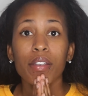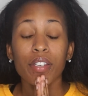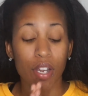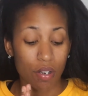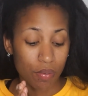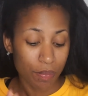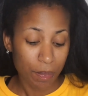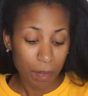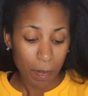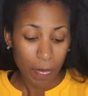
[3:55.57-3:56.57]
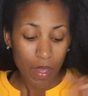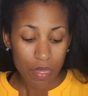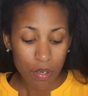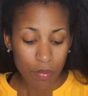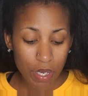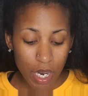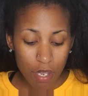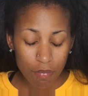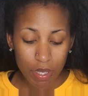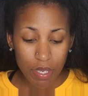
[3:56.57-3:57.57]
y'all, the one I
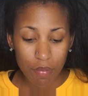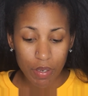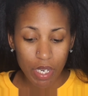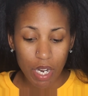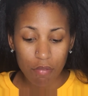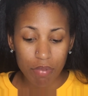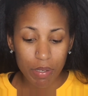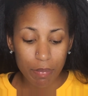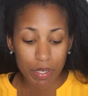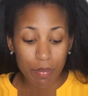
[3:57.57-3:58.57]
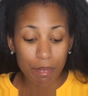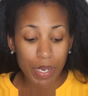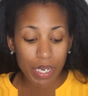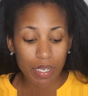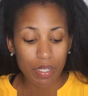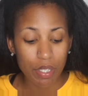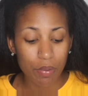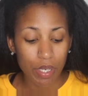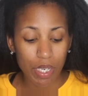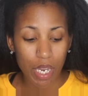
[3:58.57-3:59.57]
have been loving, and I've been debated
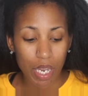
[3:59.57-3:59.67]
doing